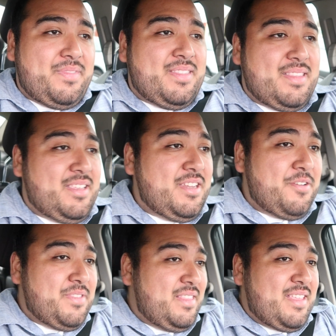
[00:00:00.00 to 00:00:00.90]
you
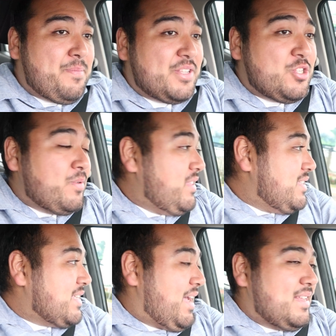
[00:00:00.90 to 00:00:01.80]
know, they've been doing
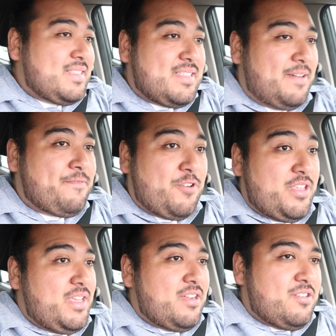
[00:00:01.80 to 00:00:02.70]
this kind of stuff for
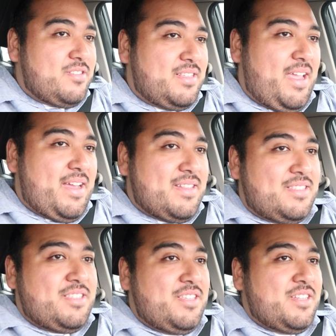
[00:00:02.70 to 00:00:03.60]
years, and
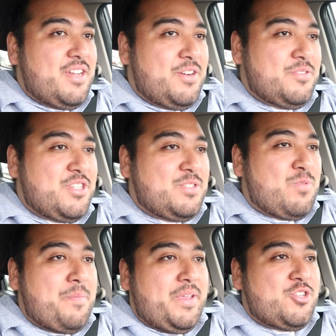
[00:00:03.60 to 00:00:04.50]
you know, just
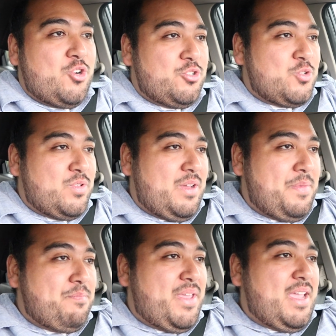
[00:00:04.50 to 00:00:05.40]
rubbing shoulders with them
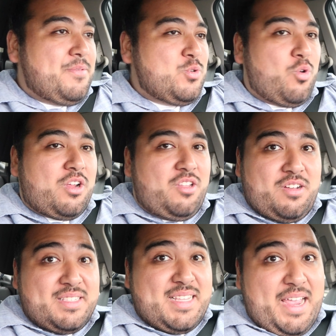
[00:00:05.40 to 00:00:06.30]
and being able to work
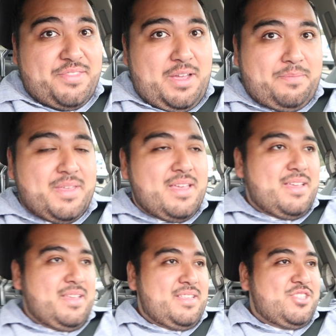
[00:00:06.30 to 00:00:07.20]
alongside them
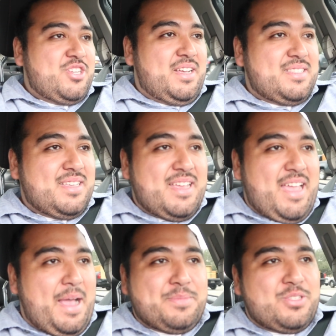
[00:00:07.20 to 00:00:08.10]
is just
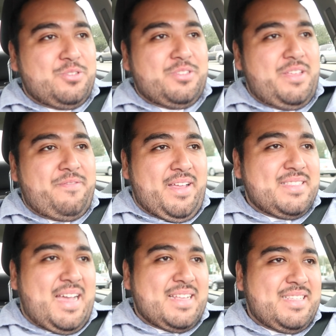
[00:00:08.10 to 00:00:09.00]
absolutely
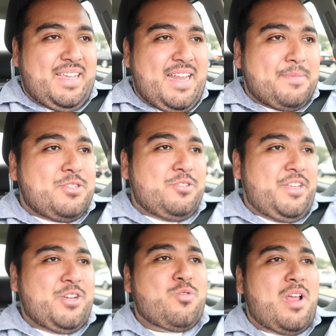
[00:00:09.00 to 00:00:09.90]
fantastic, and
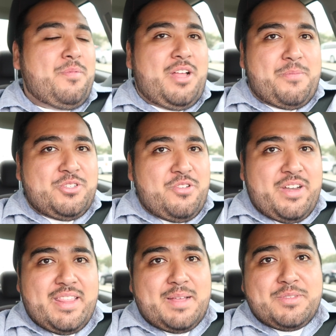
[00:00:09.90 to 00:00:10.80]
absolutely incredible
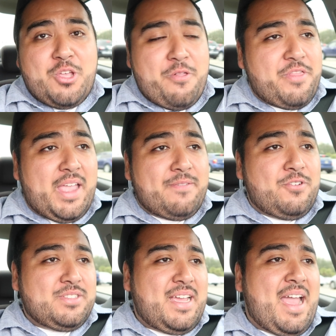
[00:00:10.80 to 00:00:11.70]
opportunity that I'm so
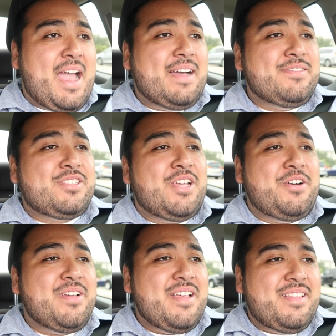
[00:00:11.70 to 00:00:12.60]
thankful to have.
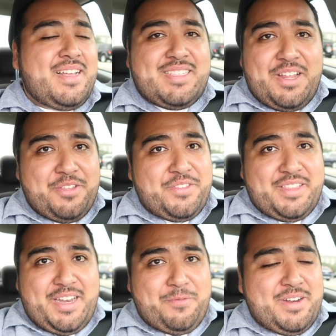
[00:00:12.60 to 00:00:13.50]
So that's another
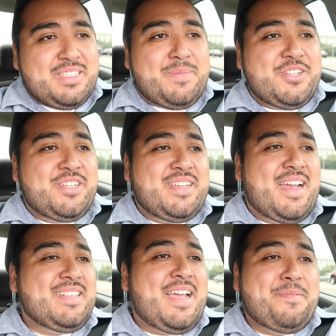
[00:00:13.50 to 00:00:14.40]
thing that I wanted to mention,
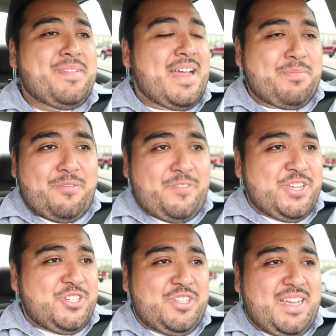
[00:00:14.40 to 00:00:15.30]
guys. I am not a
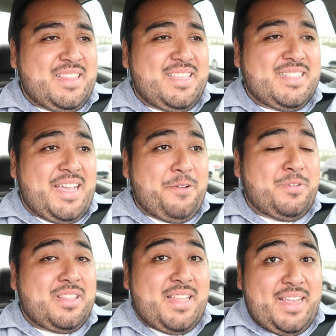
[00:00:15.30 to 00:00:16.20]
professional at this. I
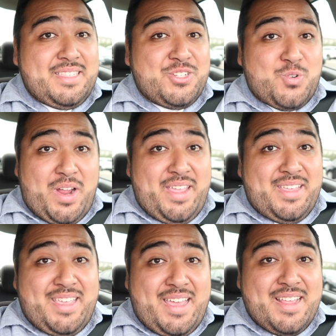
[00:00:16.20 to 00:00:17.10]
would like to try
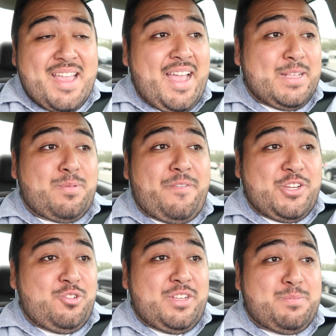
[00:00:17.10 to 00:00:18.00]
and get as
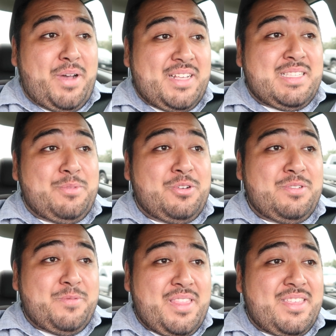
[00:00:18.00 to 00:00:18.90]
professional as possible
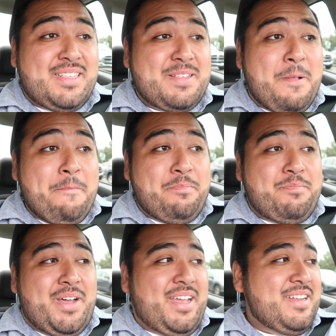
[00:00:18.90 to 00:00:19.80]
with this,
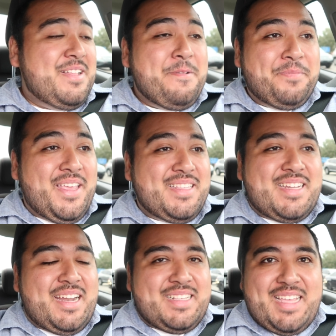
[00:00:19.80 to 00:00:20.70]
but it's
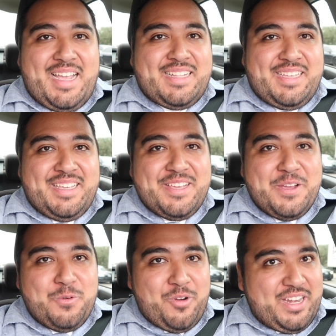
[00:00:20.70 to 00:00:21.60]
not exactly
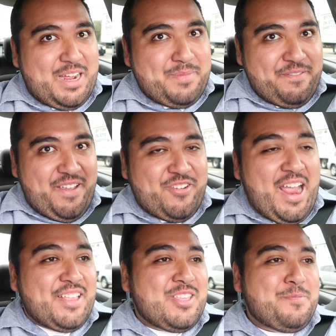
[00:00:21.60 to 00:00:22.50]
working out in my favor
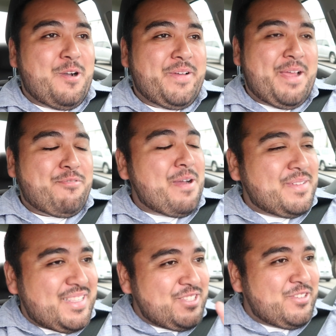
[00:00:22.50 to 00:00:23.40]
at the moment. I
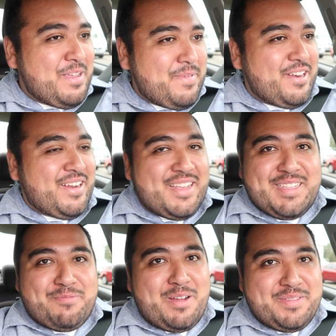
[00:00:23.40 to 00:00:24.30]
promise things will get better, guys.
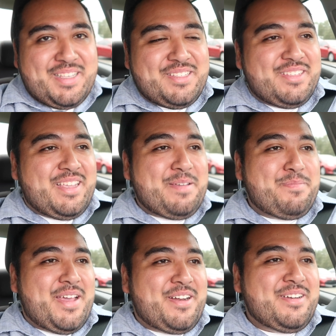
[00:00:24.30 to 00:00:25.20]
I promise things will get
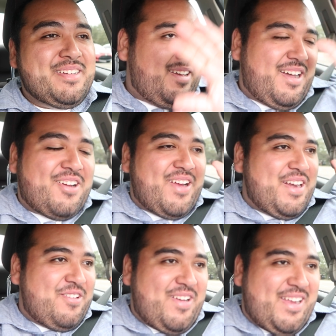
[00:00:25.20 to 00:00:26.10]
better. All right.